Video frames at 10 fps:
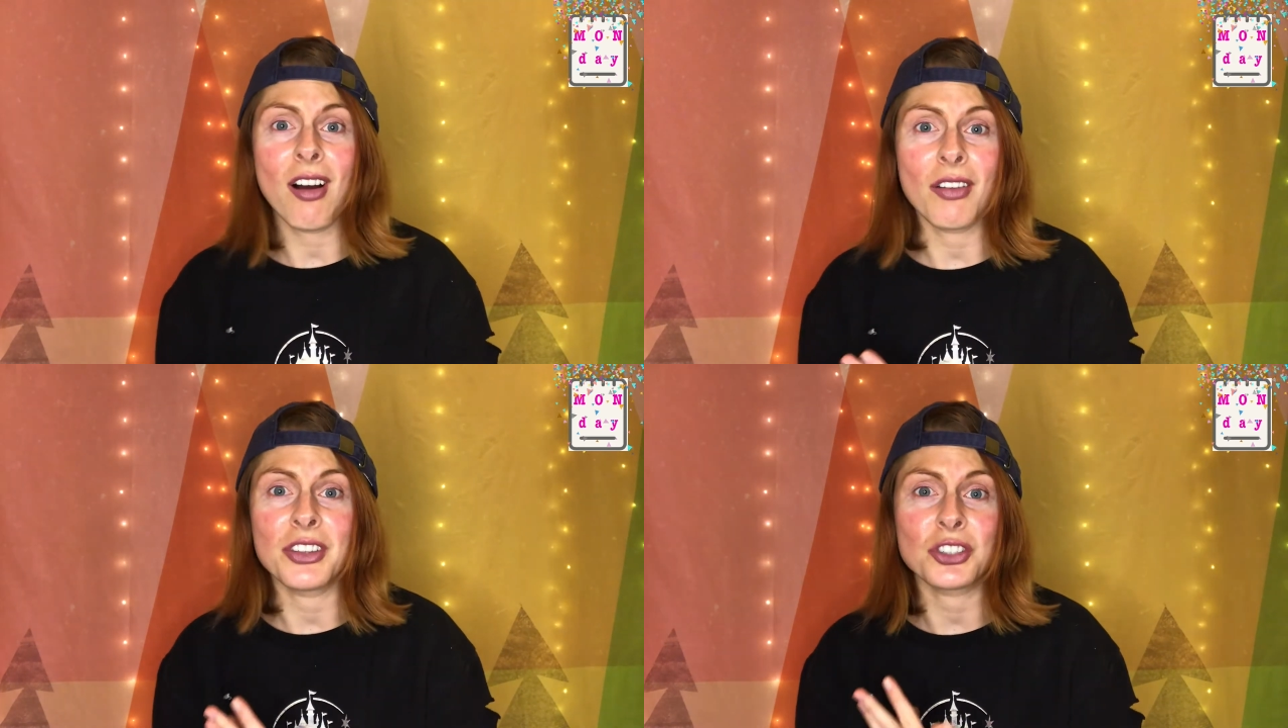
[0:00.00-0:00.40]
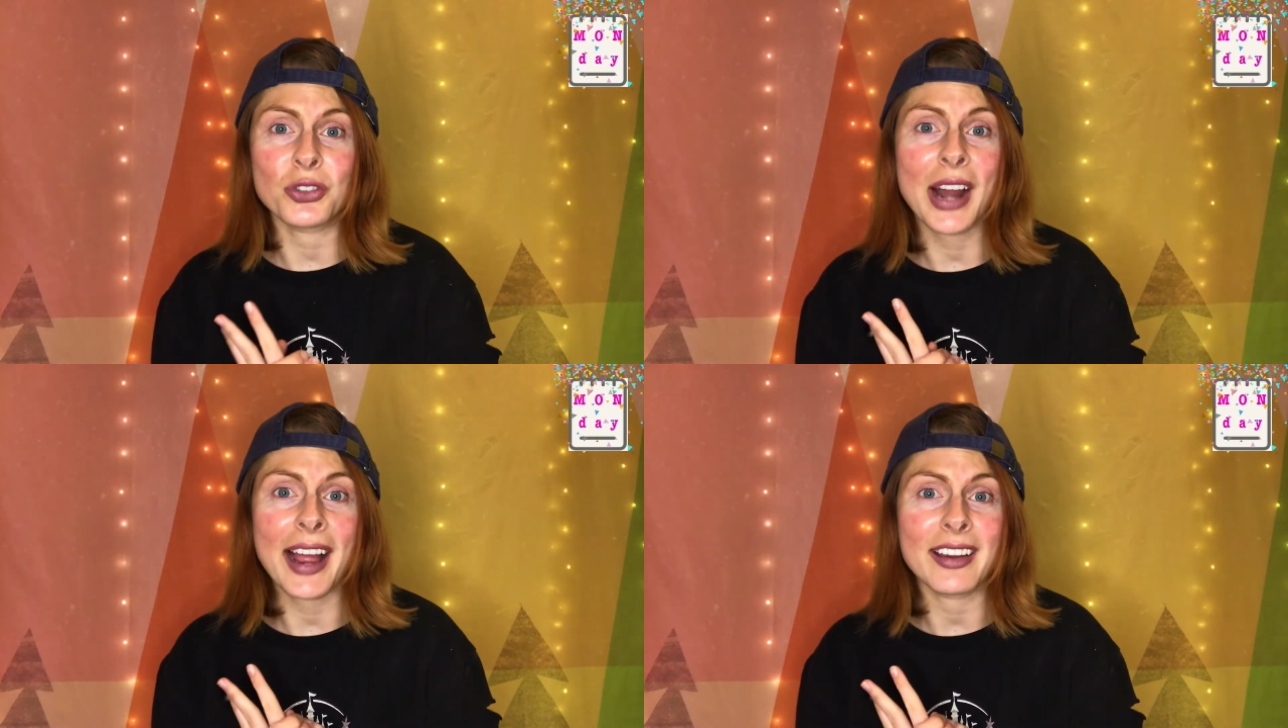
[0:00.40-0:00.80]
on the
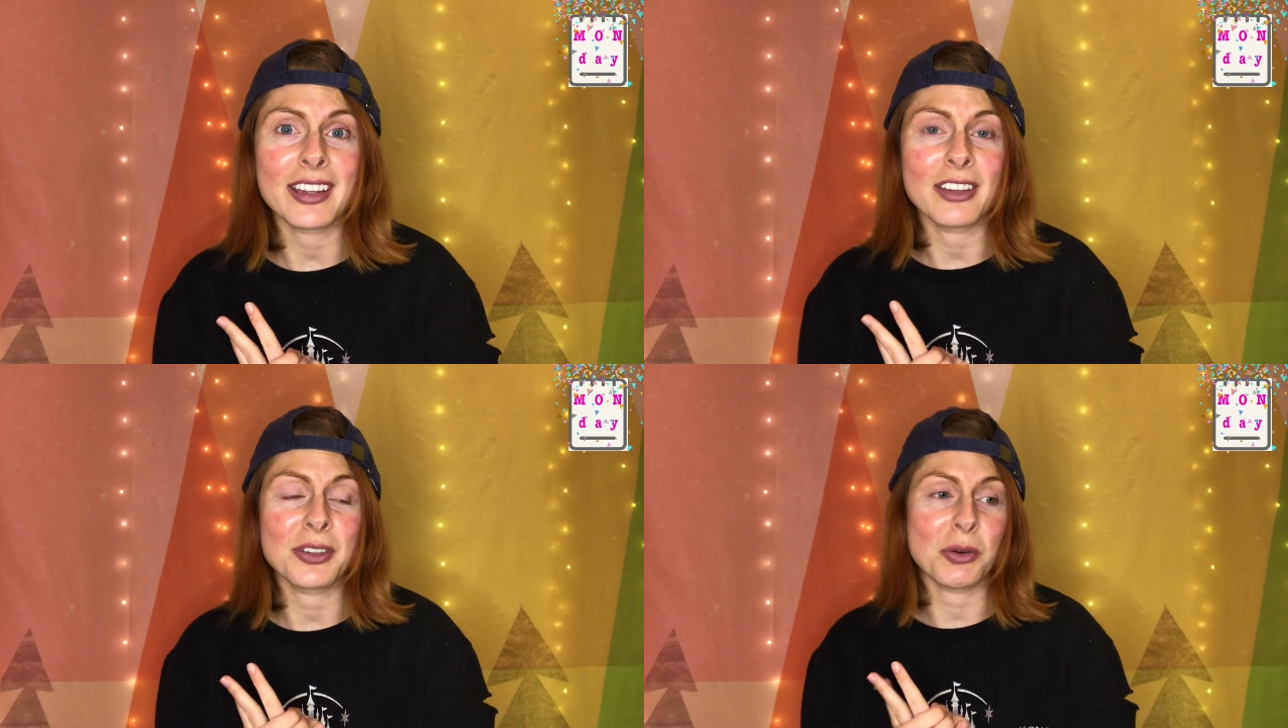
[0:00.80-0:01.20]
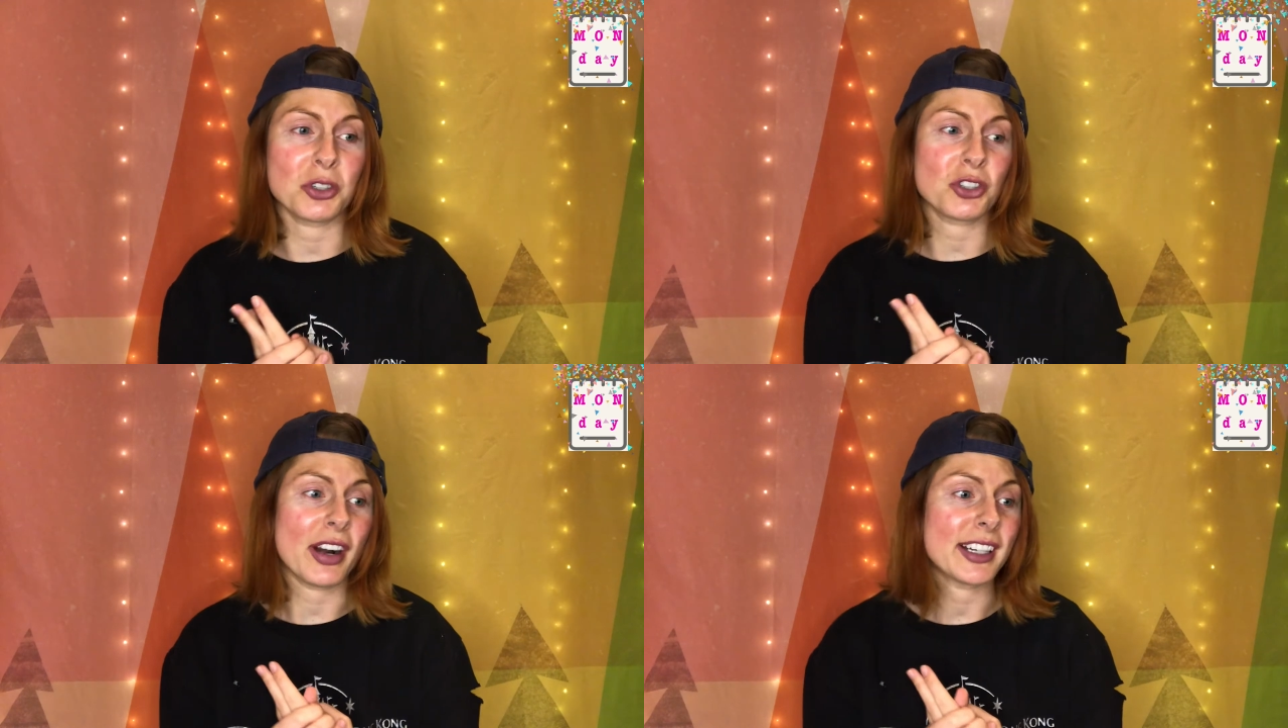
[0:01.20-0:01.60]
track if you are
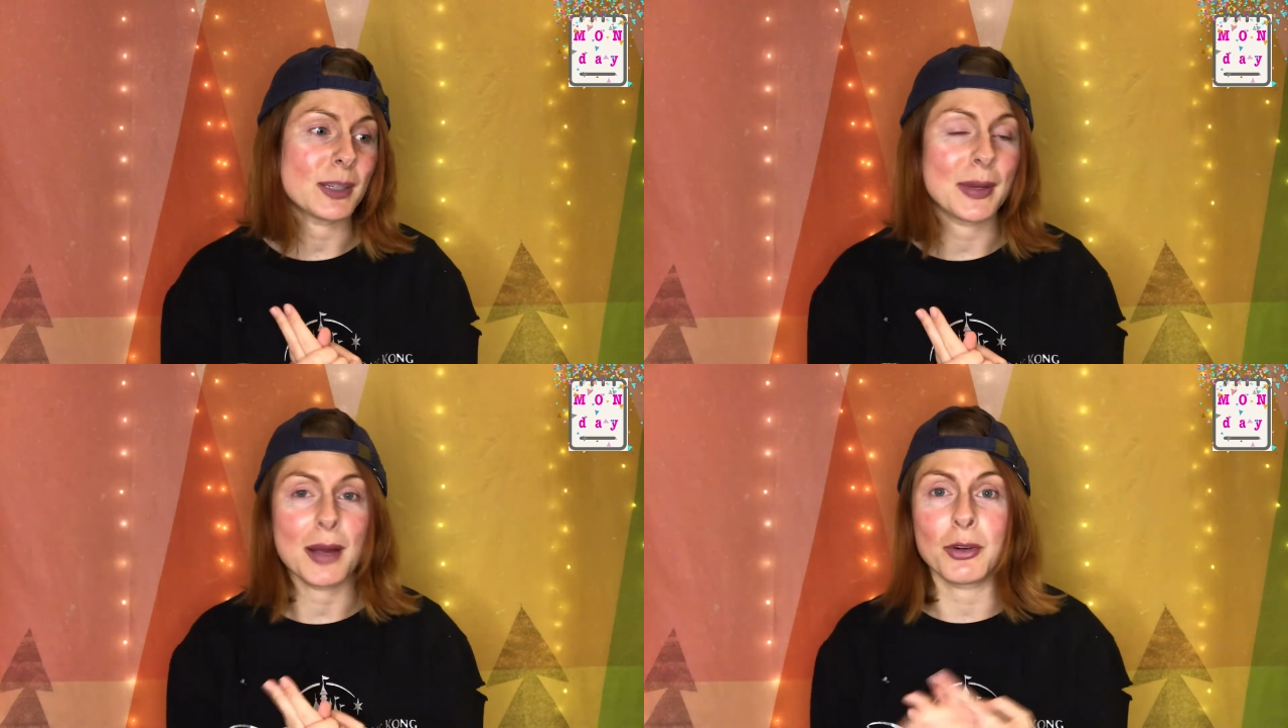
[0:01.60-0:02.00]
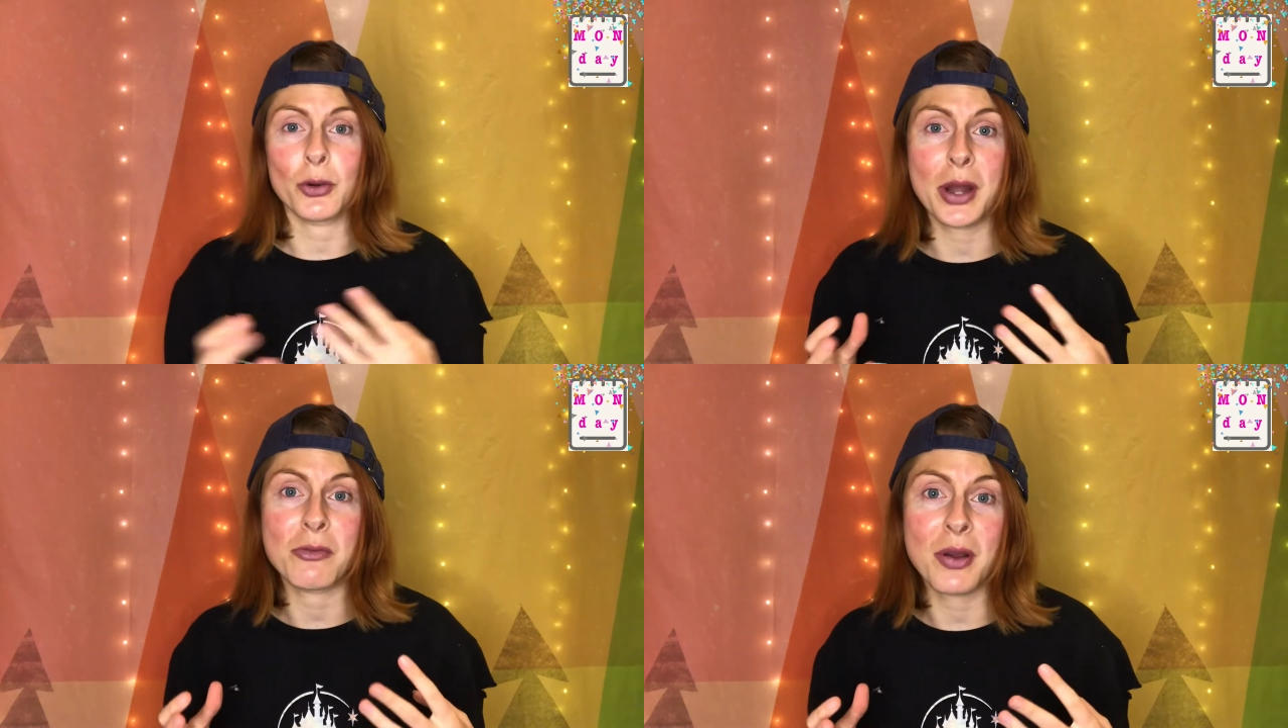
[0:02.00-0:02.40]
trying to become a
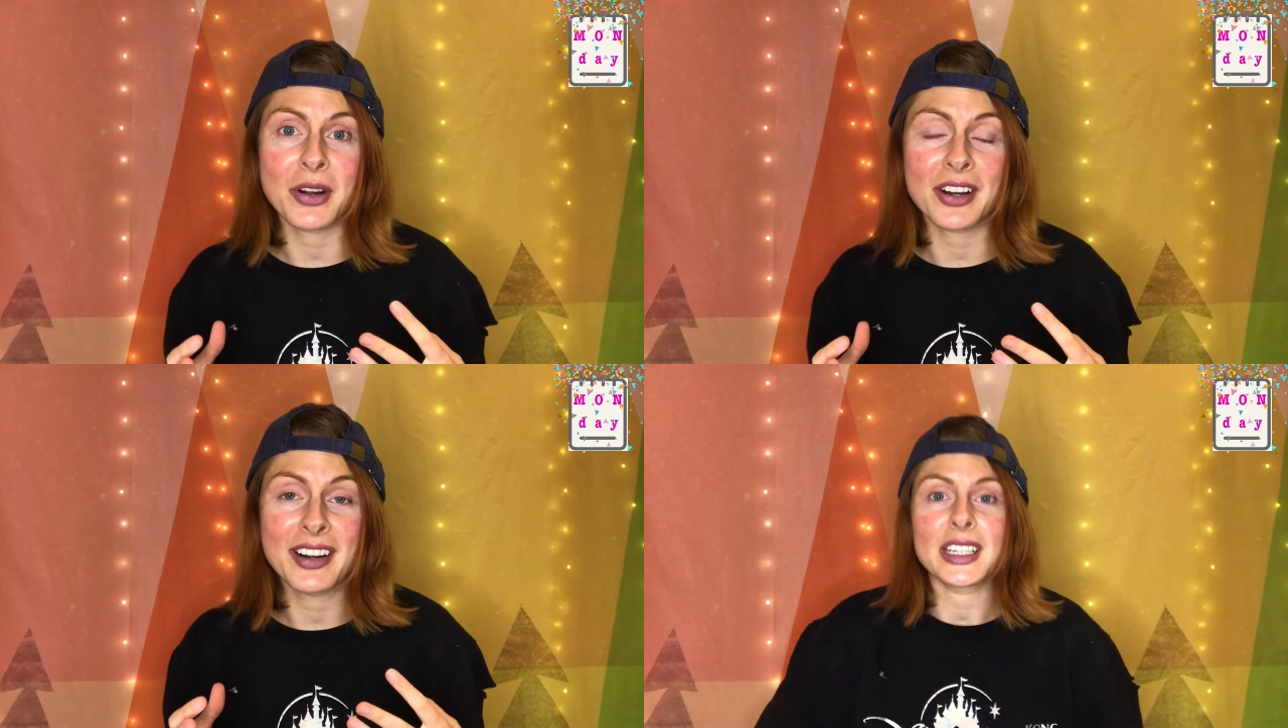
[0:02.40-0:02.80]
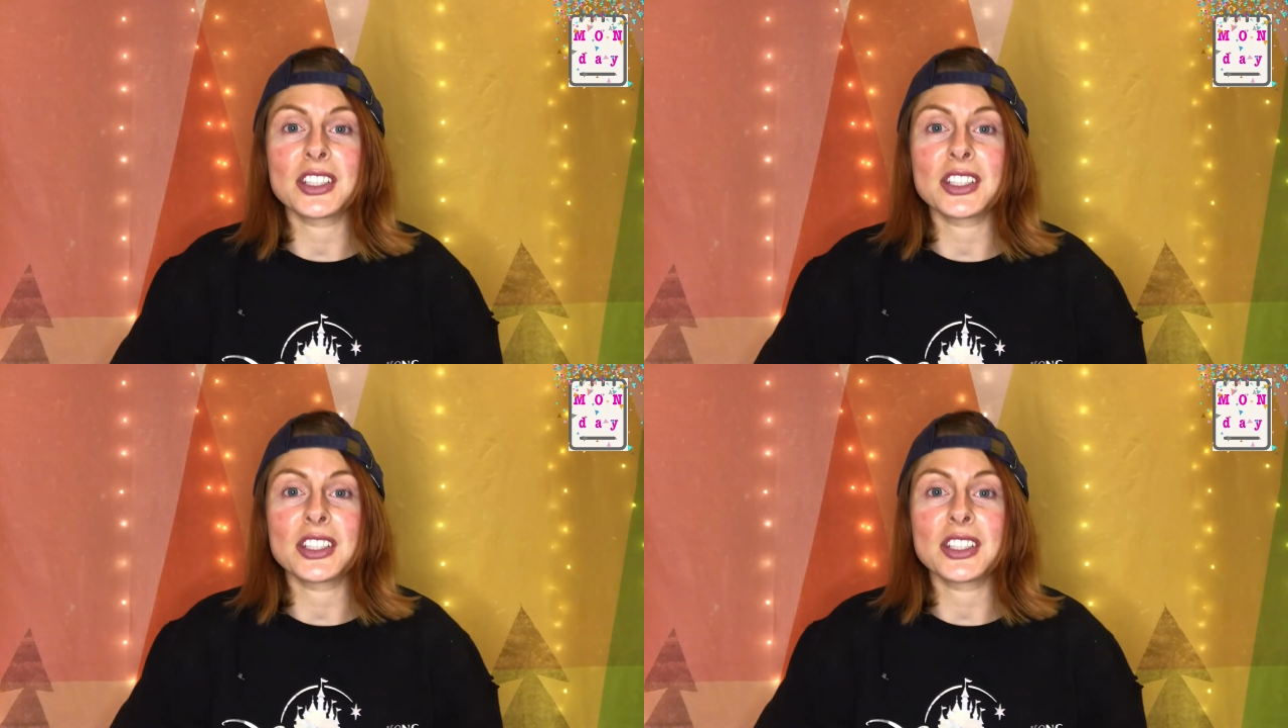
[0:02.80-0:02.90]
great runner.